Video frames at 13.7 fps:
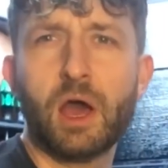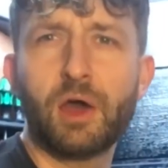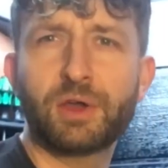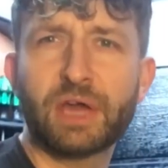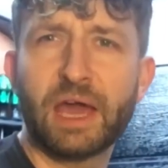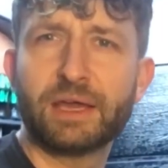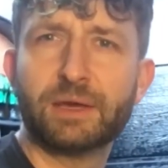
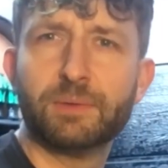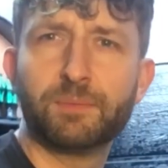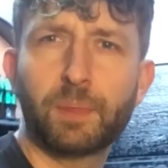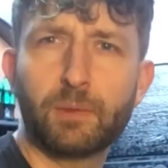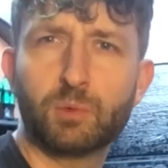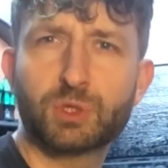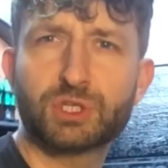Okay,
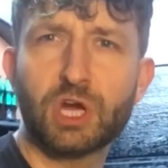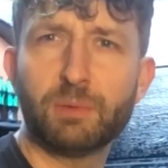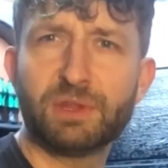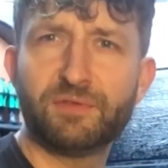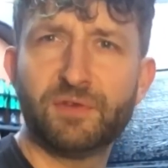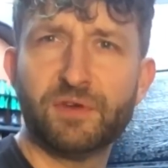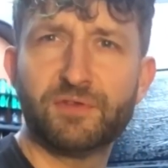we'll start
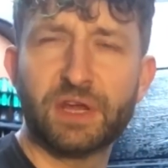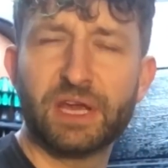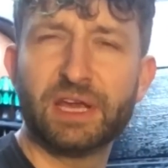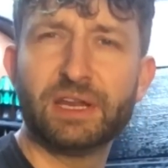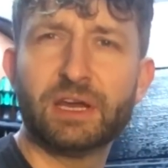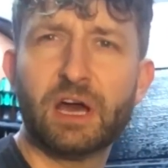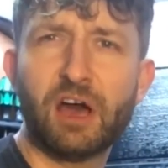with the
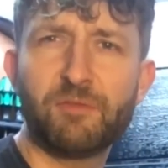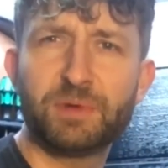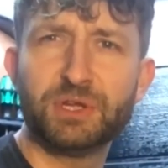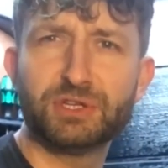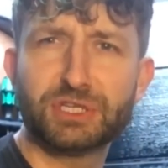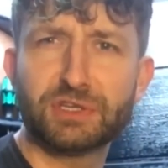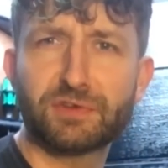15. I've been
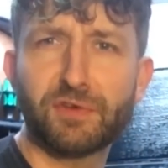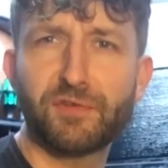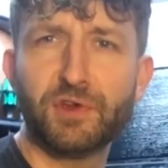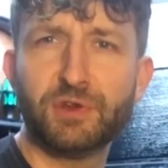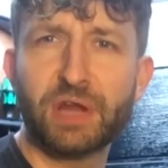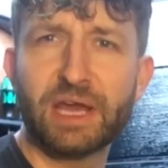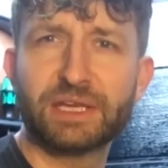using this for a
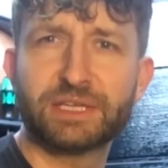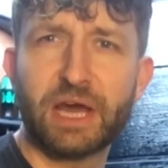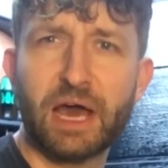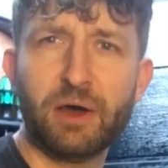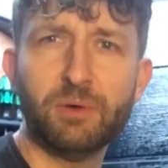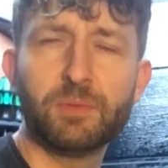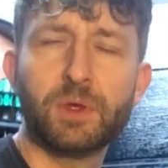few days
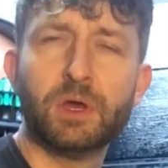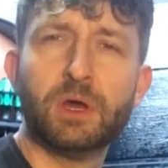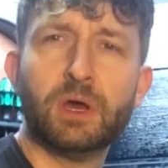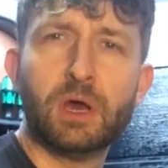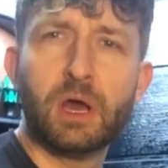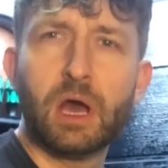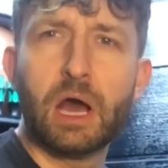now.
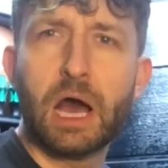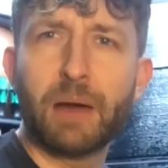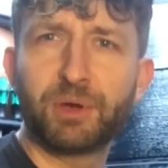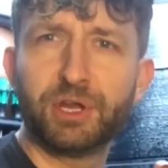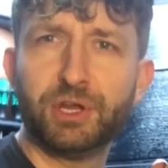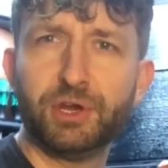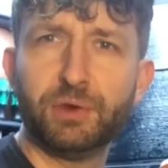I'm
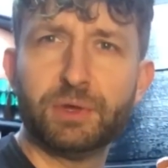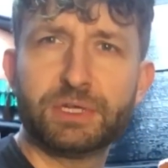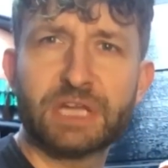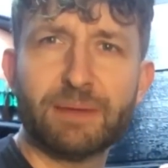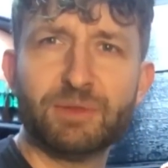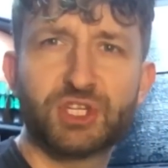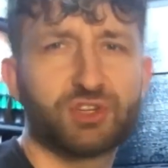going to
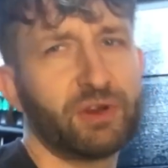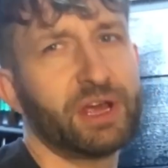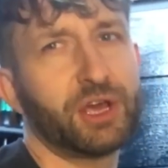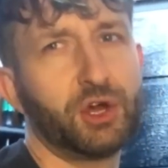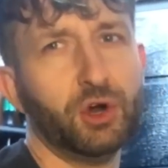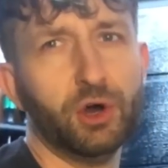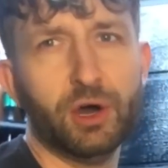demonstrate a
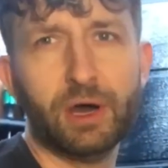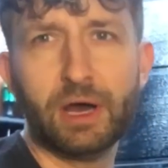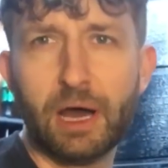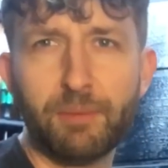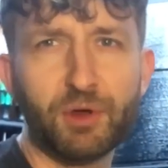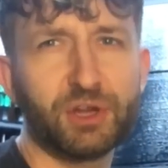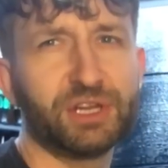cut.
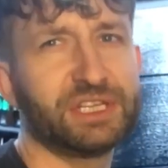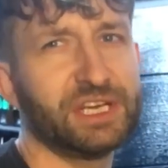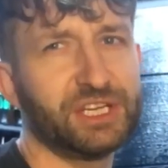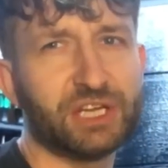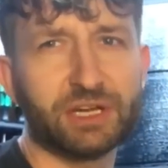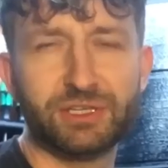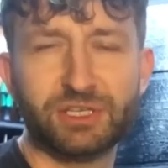I'm not going to
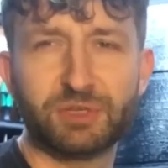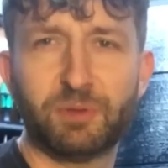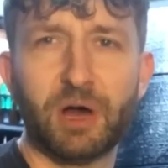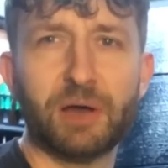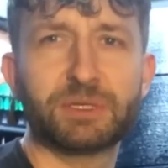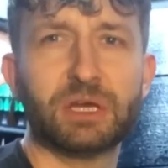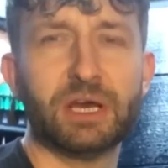teach how to use a
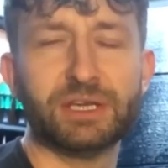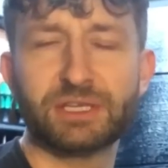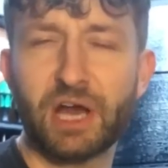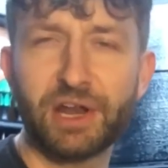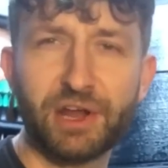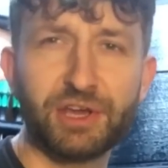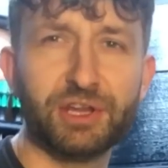pipe slice.
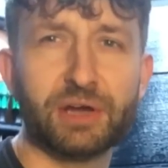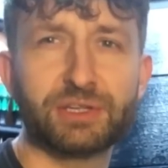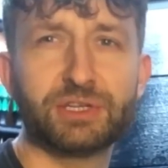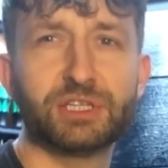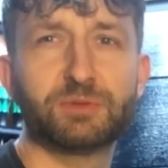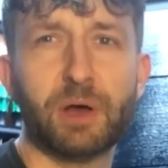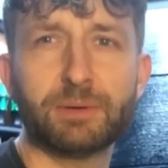I know you know how to
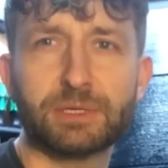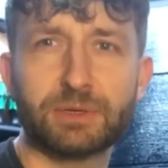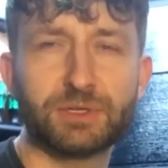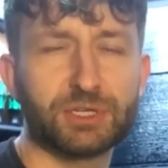use a pipe slice.